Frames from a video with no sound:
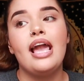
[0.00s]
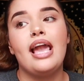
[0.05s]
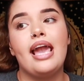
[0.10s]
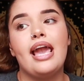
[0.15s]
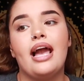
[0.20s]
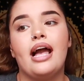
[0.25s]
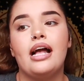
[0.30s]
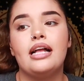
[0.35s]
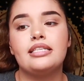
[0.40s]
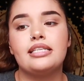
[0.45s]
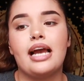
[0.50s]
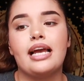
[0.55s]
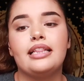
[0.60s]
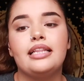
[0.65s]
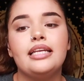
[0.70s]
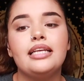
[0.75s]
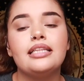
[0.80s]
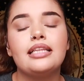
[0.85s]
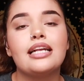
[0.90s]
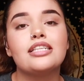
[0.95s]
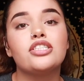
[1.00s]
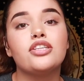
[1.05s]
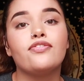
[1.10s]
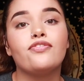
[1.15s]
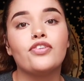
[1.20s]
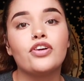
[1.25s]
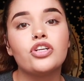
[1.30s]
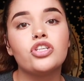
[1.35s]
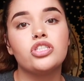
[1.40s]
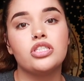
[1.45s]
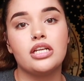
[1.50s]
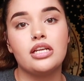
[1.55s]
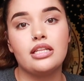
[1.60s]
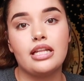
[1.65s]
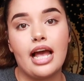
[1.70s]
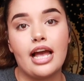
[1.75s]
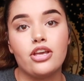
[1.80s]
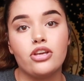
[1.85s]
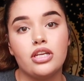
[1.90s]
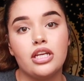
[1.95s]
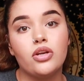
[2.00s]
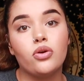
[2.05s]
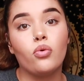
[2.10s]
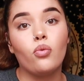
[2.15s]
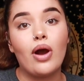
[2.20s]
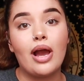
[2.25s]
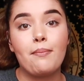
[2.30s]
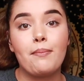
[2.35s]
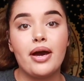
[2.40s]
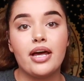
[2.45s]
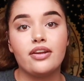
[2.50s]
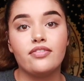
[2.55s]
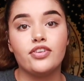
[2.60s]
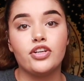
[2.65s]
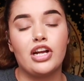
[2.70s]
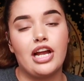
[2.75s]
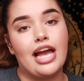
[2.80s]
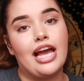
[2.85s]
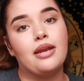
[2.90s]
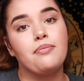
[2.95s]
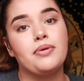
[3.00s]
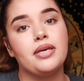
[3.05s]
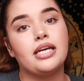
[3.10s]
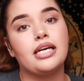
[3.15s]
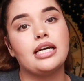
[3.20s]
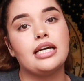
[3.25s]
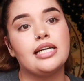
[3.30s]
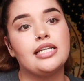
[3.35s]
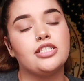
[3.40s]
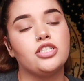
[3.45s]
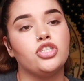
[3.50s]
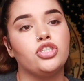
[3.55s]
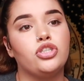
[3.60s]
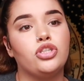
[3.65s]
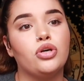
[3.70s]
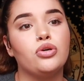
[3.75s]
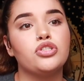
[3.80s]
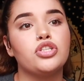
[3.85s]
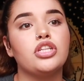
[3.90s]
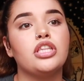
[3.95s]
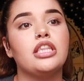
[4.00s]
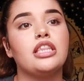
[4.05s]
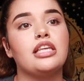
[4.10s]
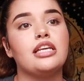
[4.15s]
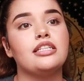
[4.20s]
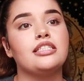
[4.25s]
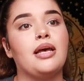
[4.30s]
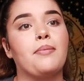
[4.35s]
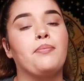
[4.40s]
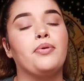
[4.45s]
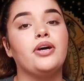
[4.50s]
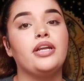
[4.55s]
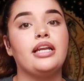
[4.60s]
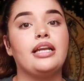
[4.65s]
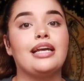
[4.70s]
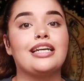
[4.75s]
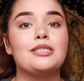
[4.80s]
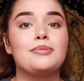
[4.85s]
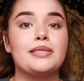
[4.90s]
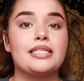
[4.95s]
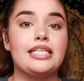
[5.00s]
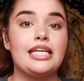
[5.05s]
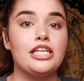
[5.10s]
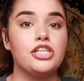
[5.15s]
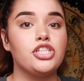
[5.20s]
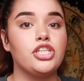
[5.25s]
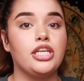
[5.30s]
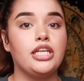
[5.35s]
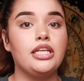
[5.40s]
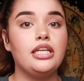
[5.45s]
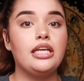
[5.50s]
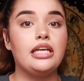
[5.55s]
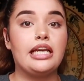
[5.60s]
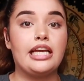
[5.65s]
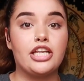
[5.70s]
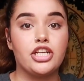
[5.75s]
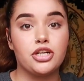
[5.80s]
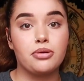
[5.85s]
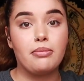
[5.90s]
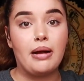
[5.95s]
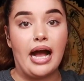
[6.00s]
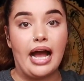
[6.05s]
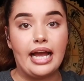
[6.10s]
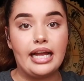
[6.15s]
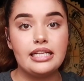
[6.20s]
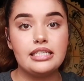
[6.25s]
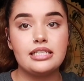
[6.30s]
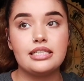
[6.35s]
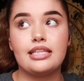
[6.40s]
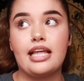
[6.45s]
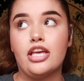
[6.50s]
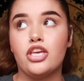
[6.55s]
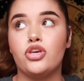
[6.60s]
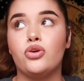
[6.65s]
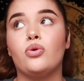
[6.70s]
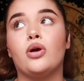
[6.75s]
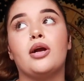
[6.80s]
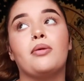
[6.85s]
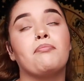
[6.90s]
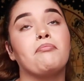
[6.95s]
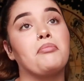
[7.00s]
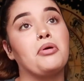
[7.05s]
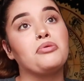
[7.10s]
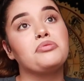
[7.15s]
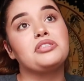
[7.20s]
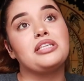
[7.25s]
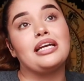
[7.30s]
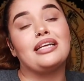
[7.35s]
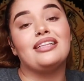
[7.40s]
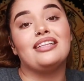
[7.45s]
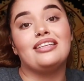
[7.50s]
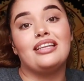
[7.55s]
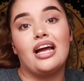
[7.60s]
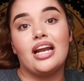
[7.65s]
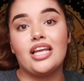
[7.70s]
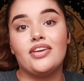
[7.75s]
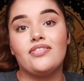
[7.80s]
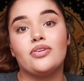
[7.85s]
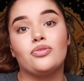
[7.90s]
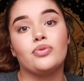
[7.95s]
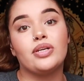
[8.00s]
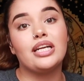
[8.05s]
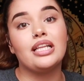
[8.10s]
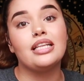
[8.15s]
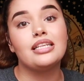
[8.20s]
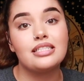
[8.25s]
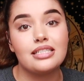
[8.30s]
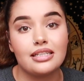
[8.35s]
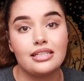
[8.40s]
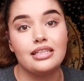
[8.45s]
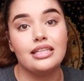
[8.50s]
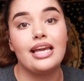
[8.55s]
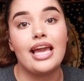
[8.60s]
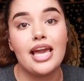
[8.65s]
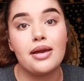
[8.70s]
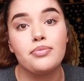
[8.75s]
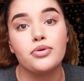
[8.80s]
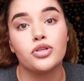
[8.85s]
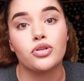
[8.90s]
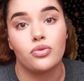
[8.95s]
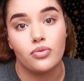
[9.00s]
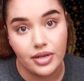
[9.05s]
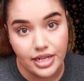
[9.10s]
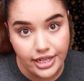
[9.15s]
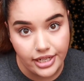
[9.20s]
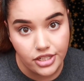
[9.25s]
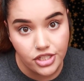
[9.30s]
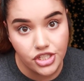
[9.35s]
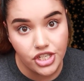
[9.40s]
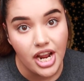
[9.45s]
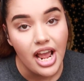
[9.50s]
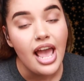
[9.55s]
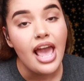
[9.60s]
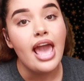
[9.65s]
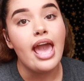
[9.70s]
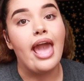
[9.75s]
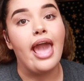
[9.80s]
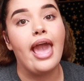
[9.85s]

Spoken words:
And I think that's the first thing that you need to wipe out of your head, because those are the things that put an expectation in your mind that you are most likely not even realistically able to reach.